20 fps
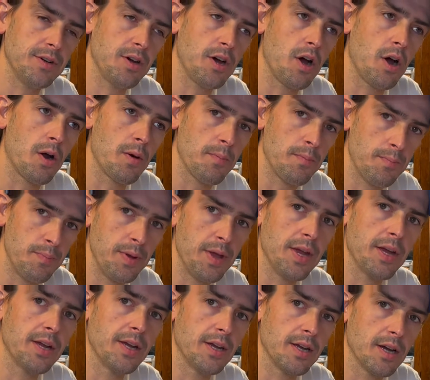are
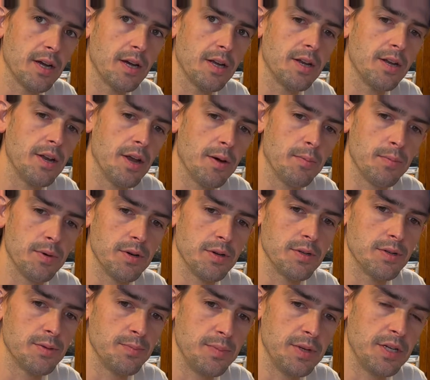big
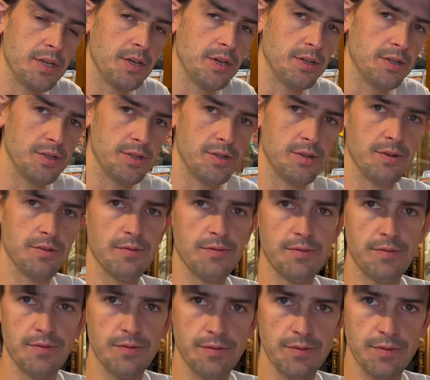numbers because of
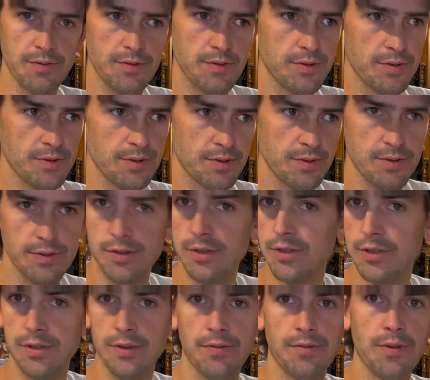
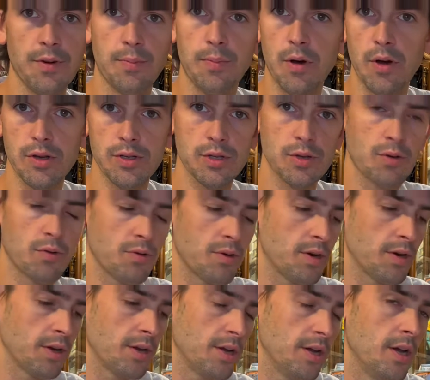just the football
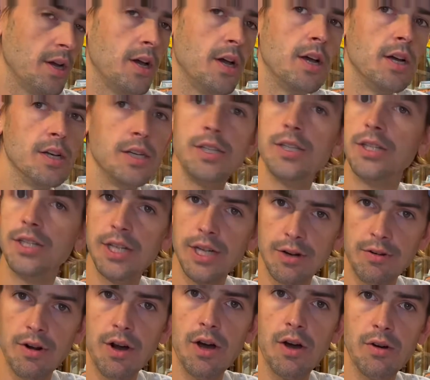scoring.
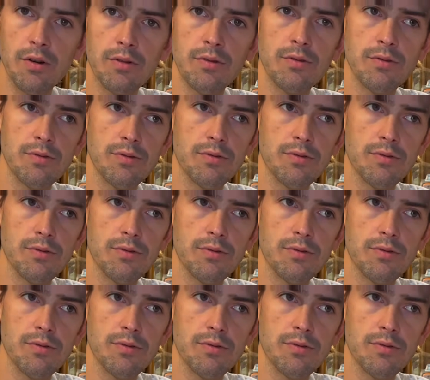0